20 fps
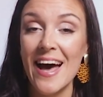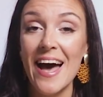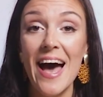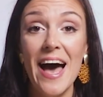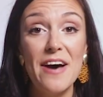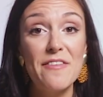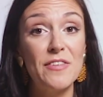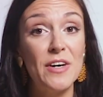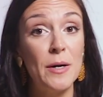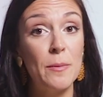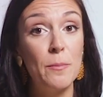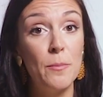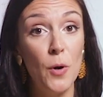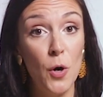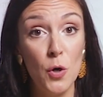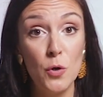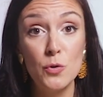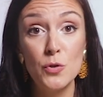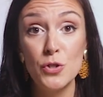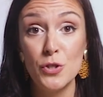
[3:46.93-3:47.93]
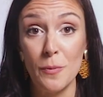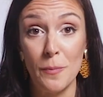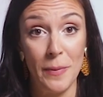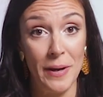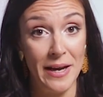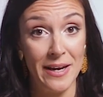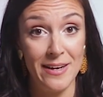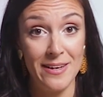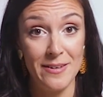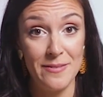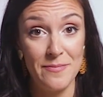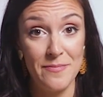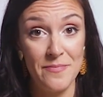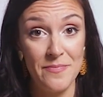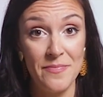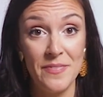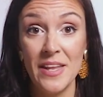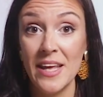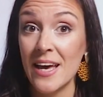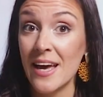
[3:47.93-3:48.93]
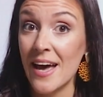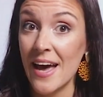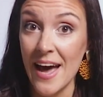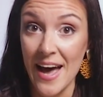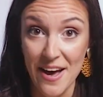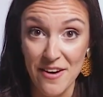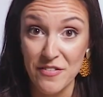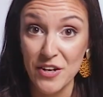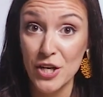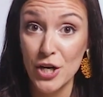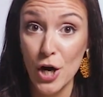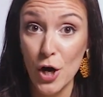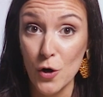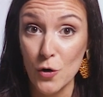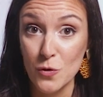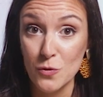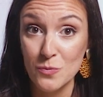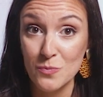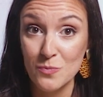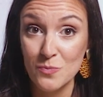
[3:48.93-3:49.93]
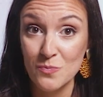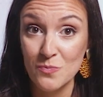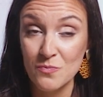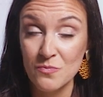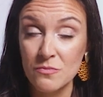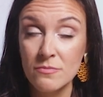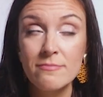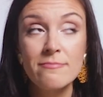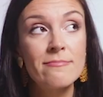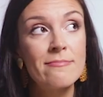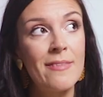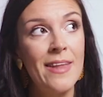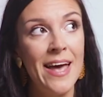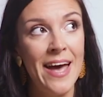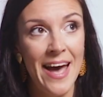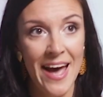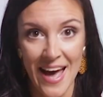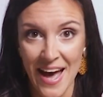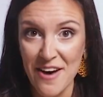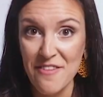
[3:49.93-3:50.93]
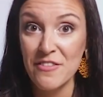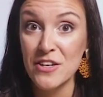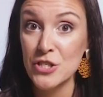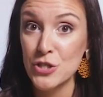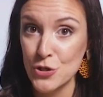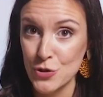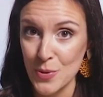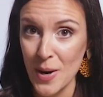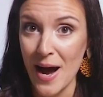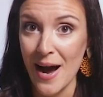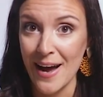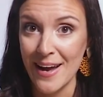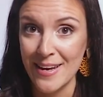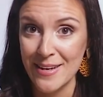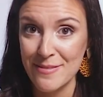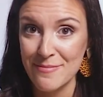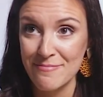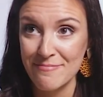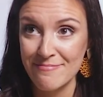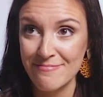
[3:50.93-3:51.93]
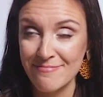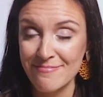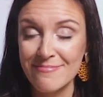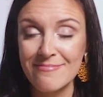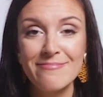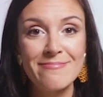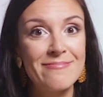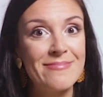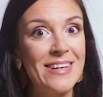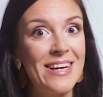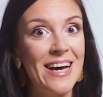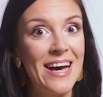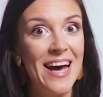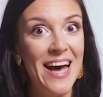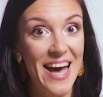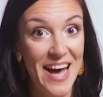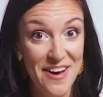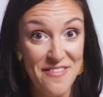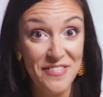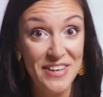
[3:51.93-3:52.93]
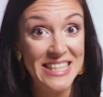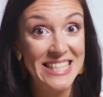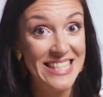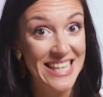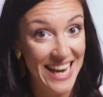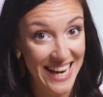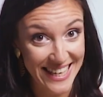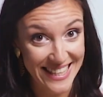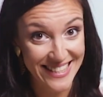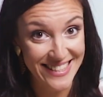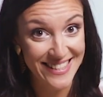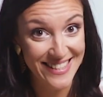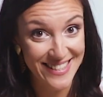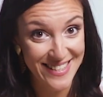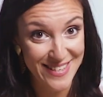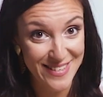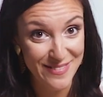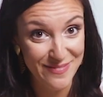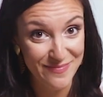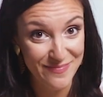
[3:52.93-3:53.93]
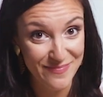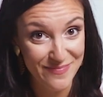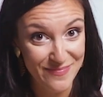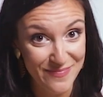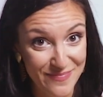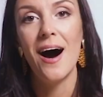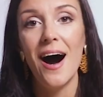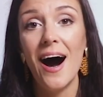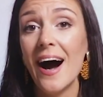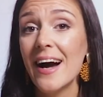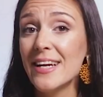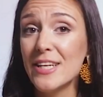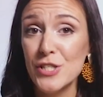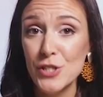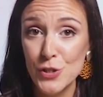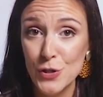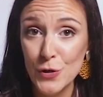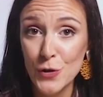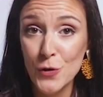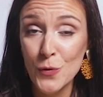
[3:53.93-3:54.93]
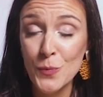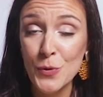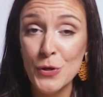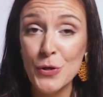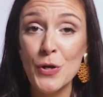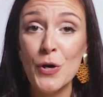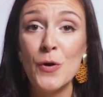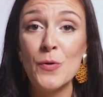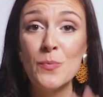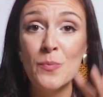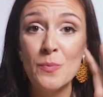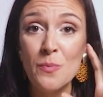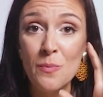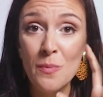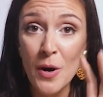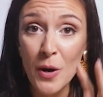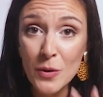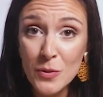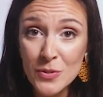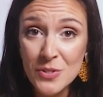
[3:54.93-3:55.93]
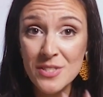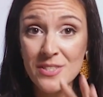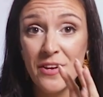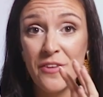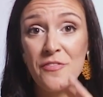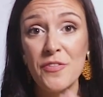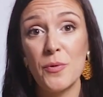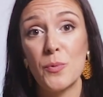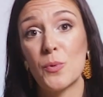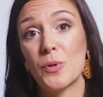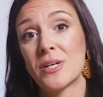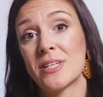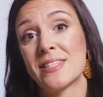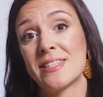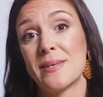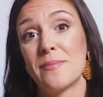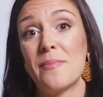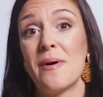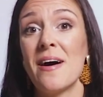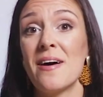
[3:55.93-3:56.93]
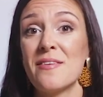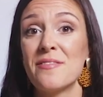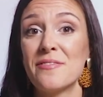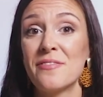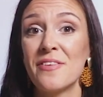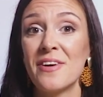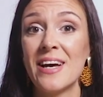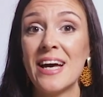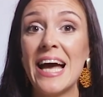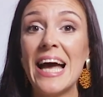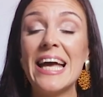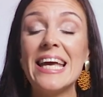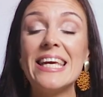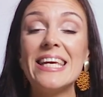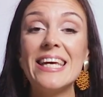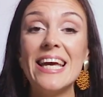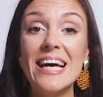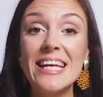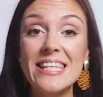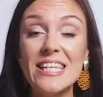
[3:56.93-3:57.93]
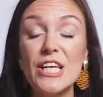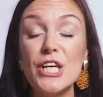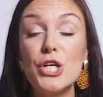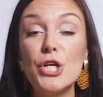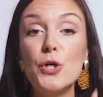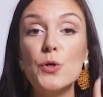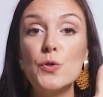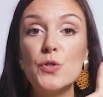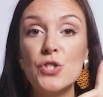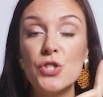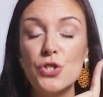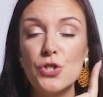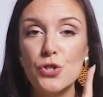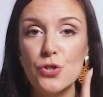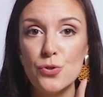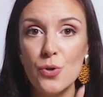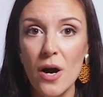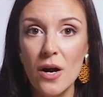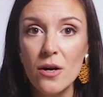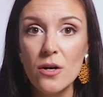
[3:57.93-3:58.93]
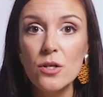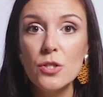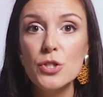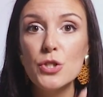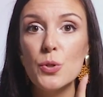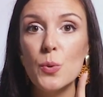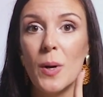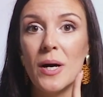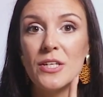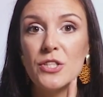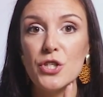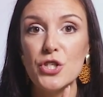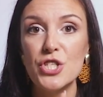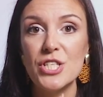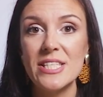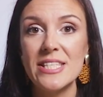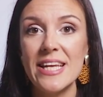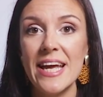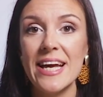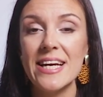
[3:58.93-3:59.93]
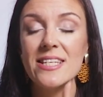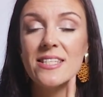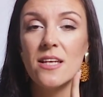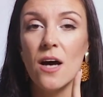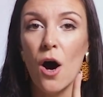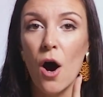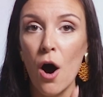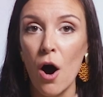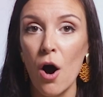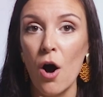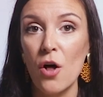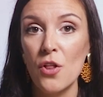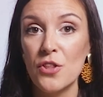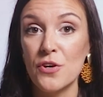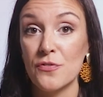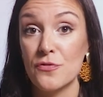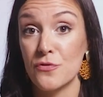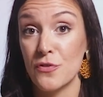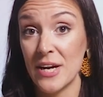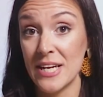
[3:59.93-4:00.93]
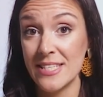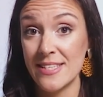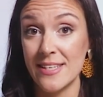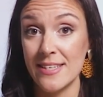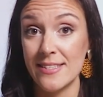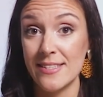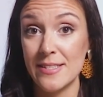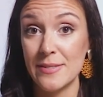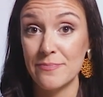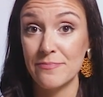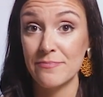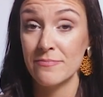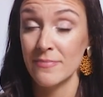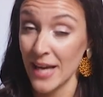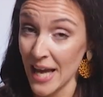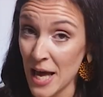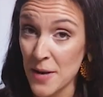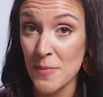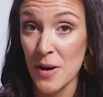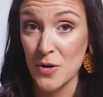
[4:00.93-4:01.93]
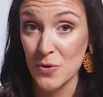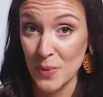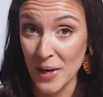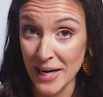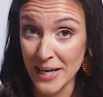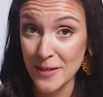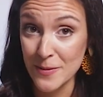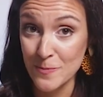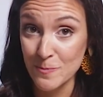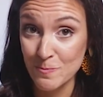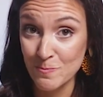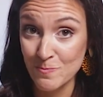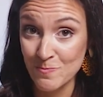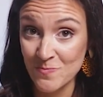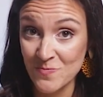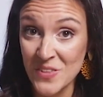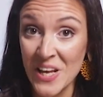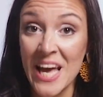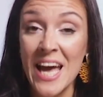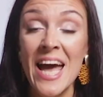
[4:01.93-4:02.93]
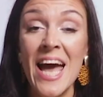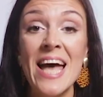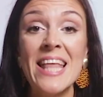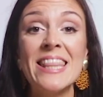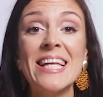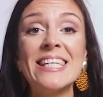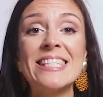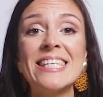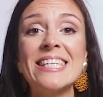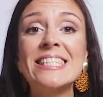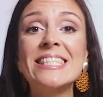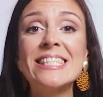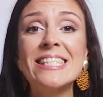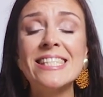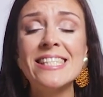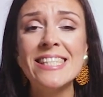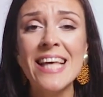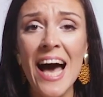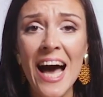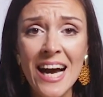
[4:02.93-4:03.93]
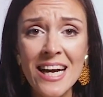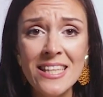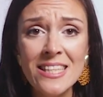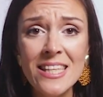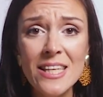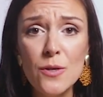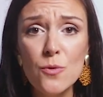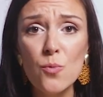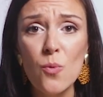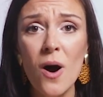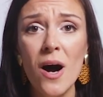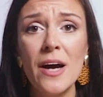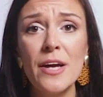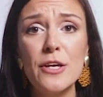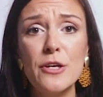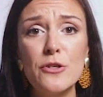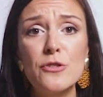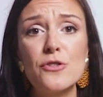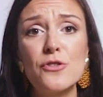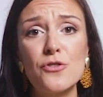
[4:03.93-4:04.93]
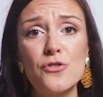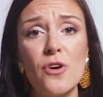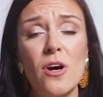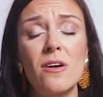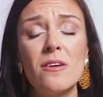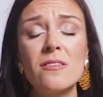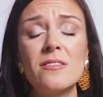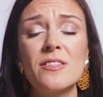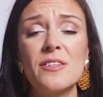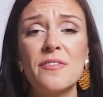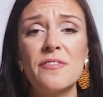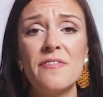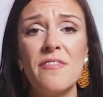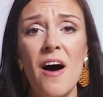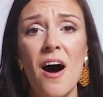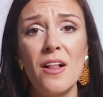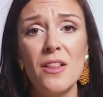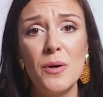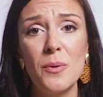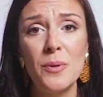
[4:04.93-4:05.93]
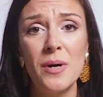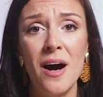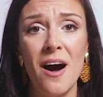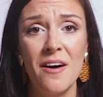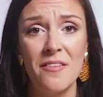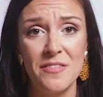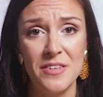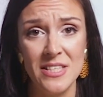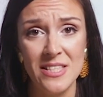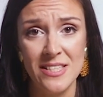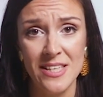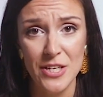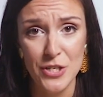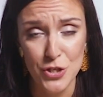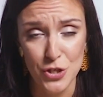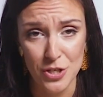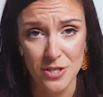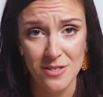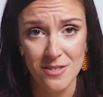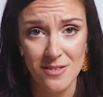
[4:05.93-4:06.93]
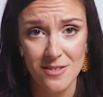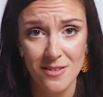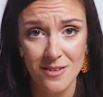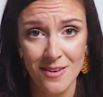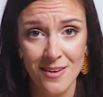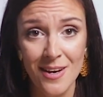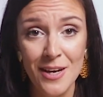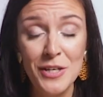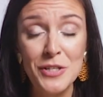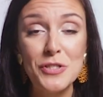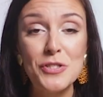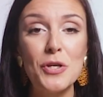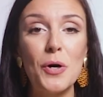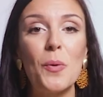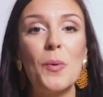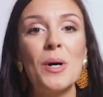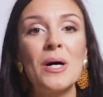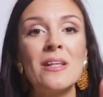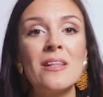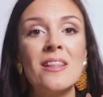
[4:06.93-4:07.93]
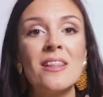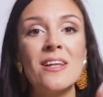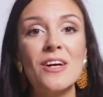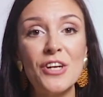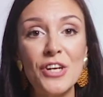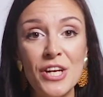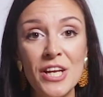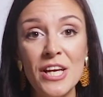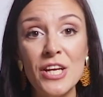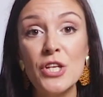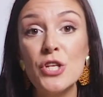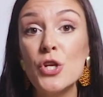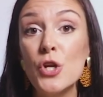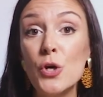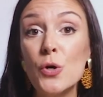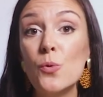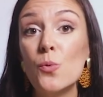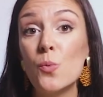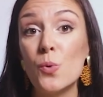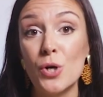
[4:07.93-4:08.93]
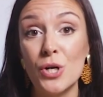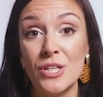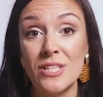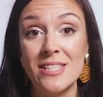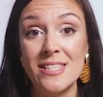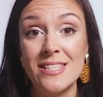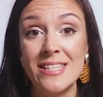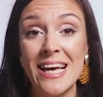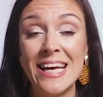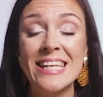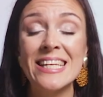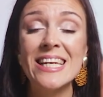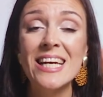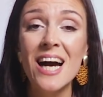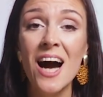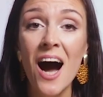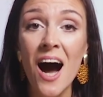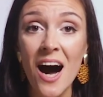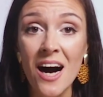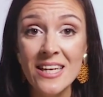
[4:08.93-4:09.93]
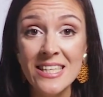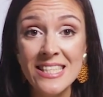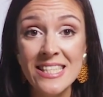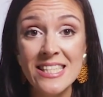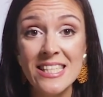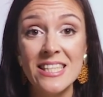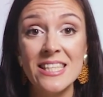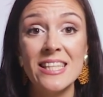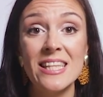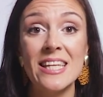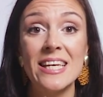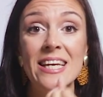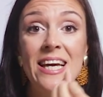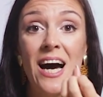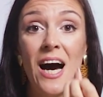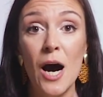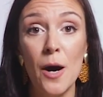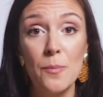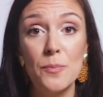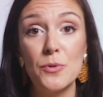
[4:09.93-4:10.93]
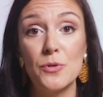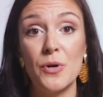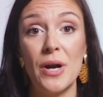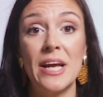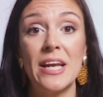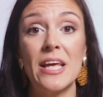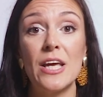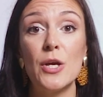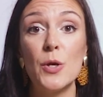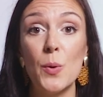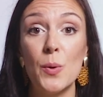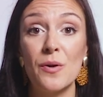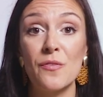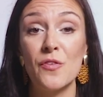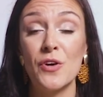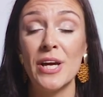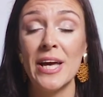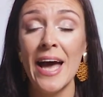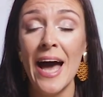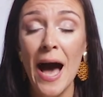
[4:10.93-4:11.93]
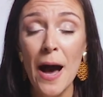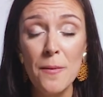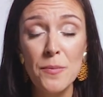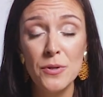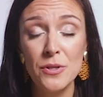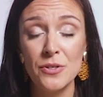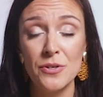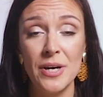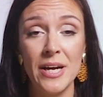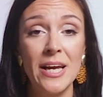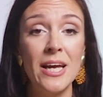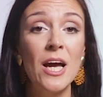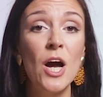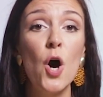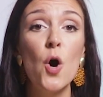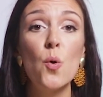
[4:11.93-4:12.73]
have a bone to pick, have a go, have a try, have a taste. I assume you know most of the words above, yet you struggle to understand all the phrases. Am I right? And that's exactly why you struggle to follow conversations. So learning new words and constantly upgrading your vocabulary